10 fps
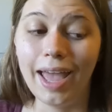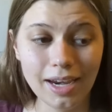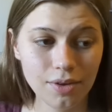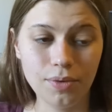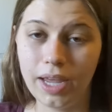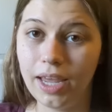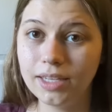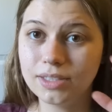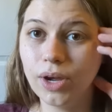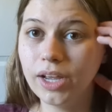Anyway,
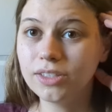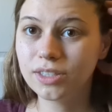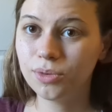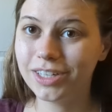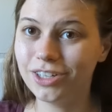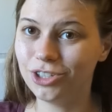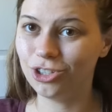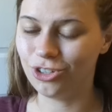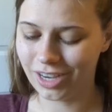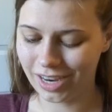so I also wanted to show
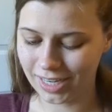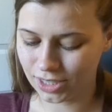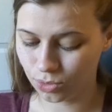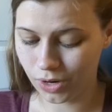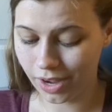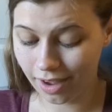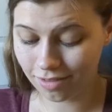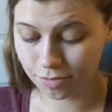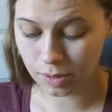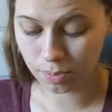you guys what
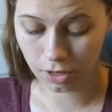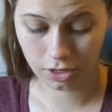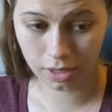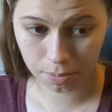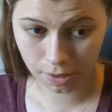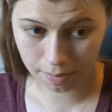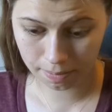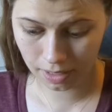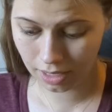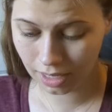I've been market
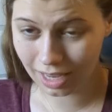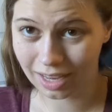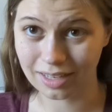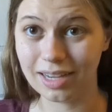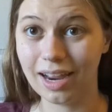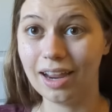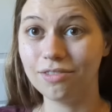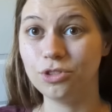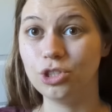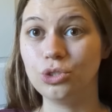prepping, and I
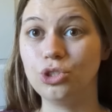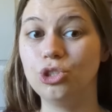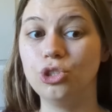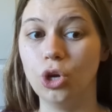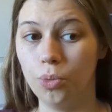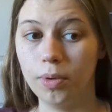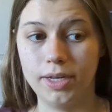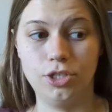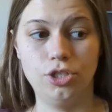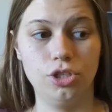have just so
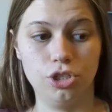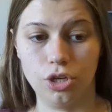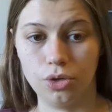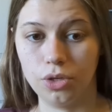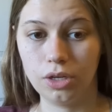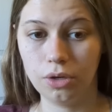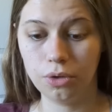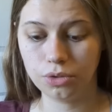much to show you.